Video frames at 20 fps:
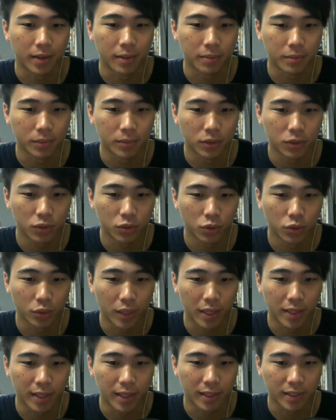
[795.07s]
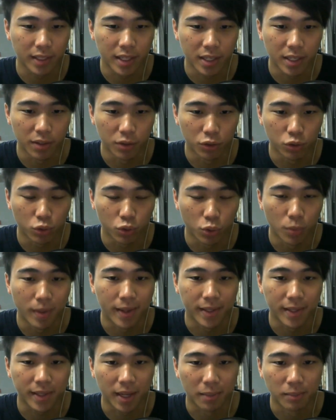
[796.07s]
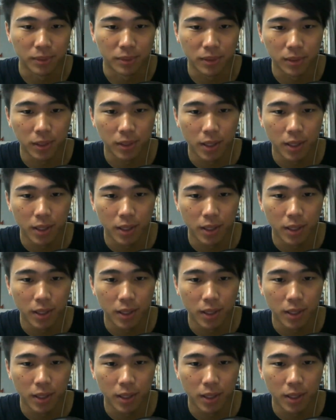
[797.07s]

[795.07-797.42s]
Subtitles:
So that it doesn't hit you too many times.